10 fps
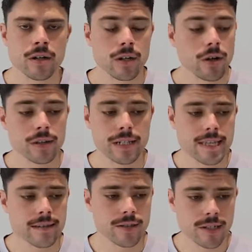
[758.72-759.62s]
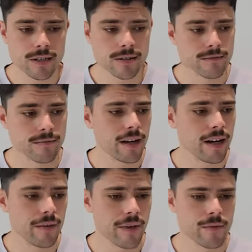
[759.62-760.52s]
earlier this year, and
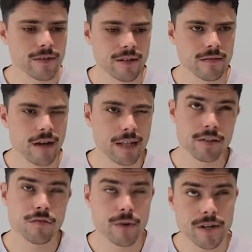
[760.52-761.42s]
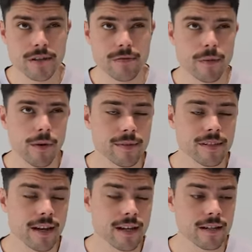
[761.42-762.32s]
uh, that was in Alice Springs, if I'm not
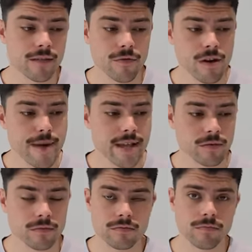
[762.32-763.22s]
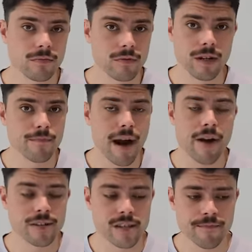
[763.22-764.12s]
mistaken, and Fremantle
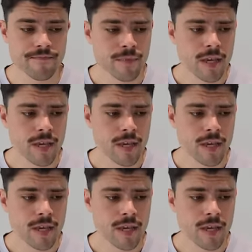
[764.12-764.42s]
embarrassed them.